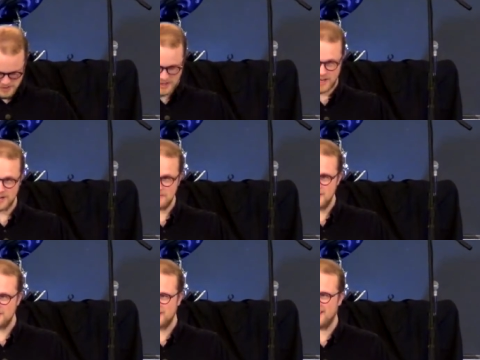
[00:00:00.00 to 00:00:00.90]
Can you hear
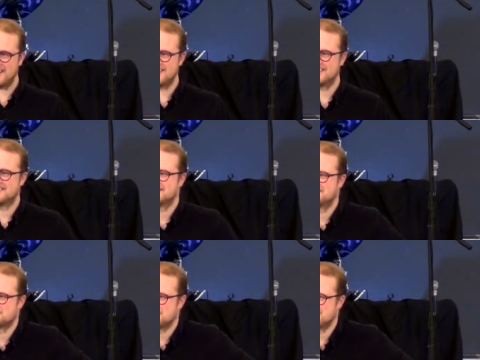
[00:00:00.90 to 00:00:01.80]
me okay?
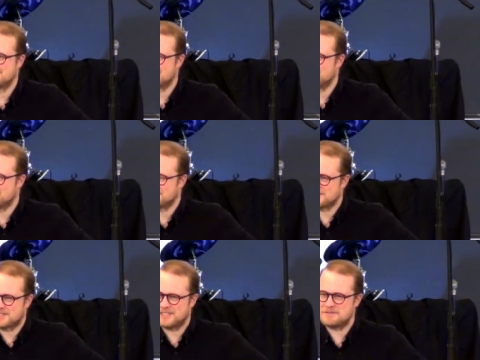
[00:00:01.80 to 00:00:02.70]
Praise the Lord. Well,
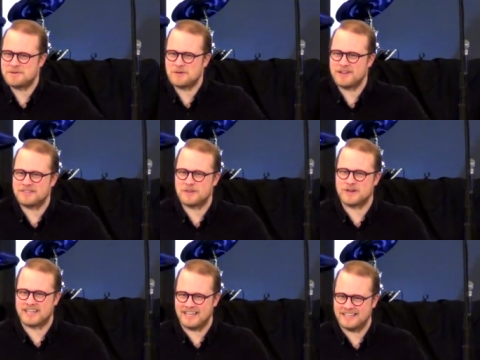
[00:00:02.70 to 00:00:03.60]
it's good to be with you
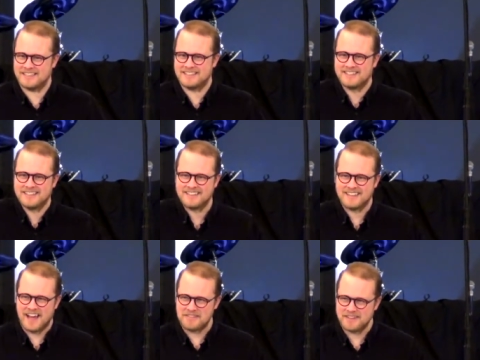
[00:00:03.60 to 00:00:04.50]
again.
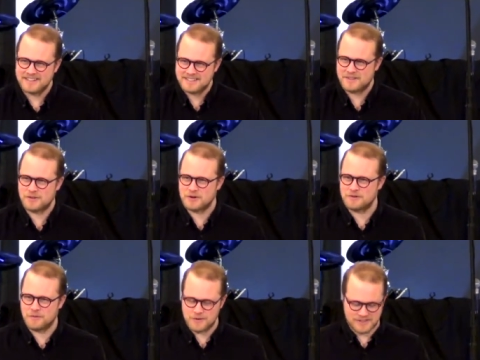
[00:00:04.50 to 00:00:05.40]
I think it's the third or
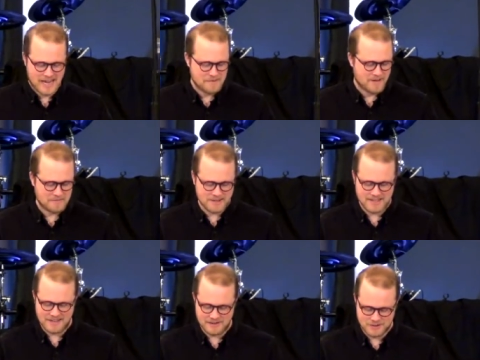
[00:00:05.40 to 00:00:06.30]
fourth time I've been
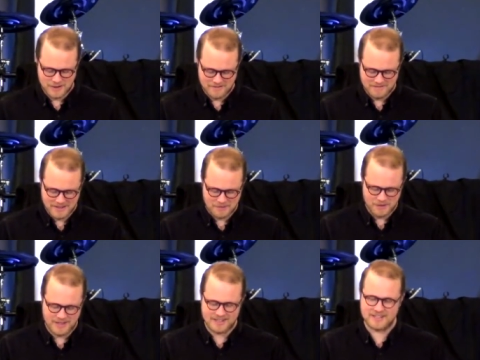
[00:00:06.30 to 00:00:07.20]
here, so I feel like we're
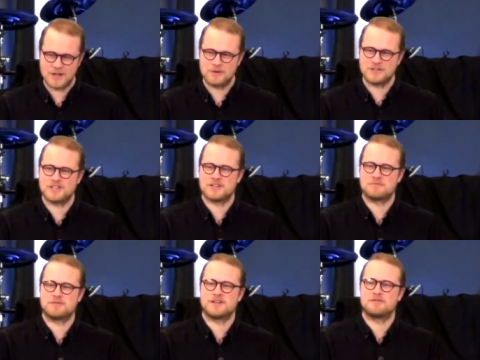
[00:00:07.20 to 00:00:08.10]
getting to know each other
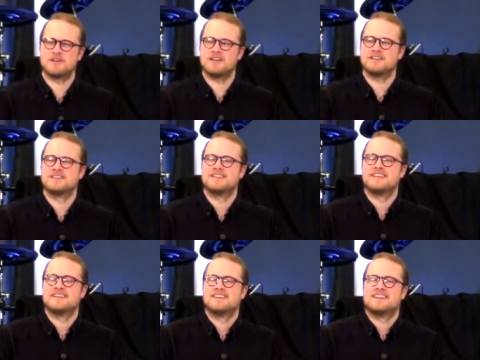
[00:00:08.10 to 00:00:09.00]
pretty well.
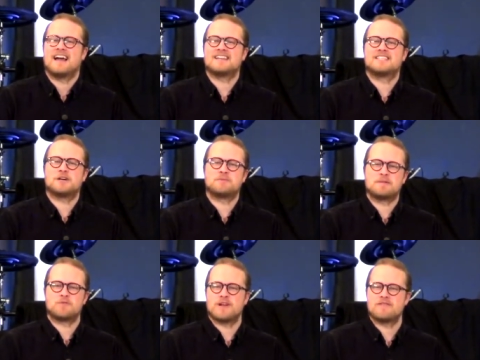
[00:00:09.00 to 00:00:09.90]
I tell
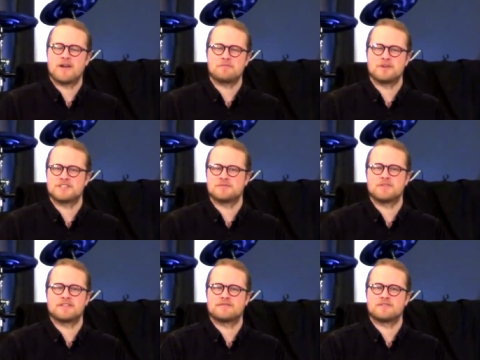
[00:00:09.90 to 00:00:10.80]
people whenever I preach
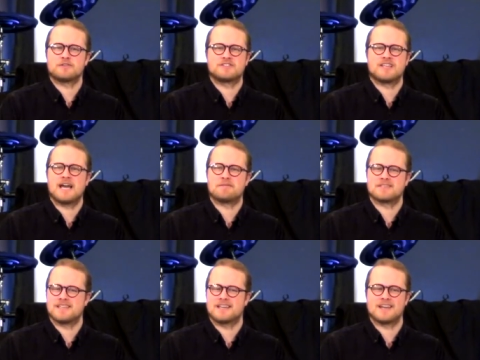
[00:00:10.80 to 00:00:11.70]
somewhere the first time,
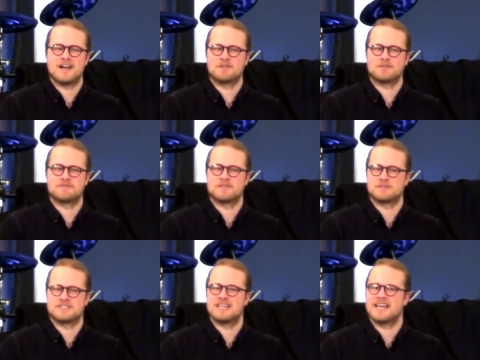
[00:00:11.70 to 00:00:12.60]
it's like an awkward
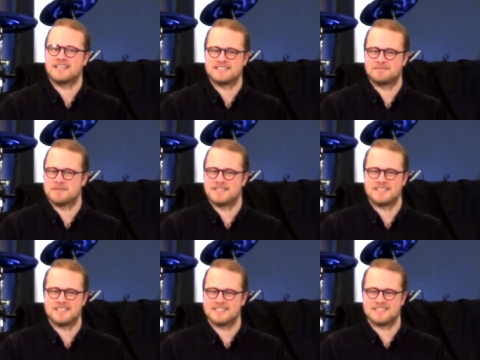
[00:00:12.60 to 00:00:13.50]
first date, but
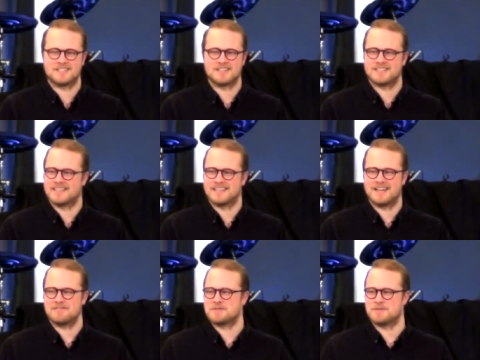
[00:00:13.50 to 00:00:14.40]
then you just start to get
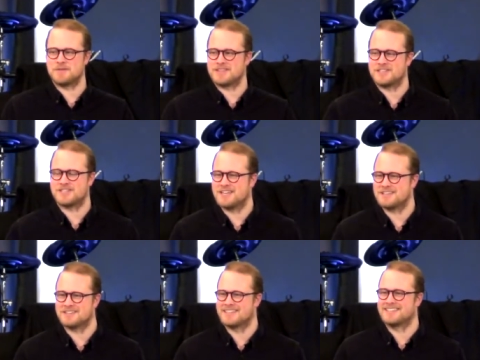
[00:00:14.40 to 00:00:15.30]
comfortable with each
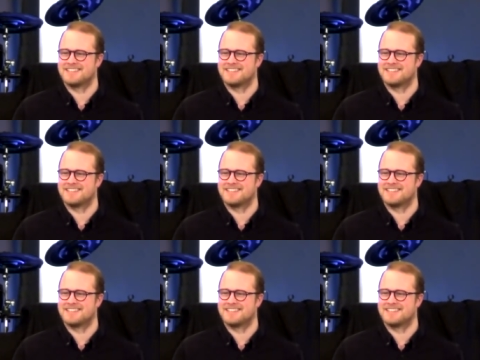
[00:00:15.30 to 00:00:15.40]
other and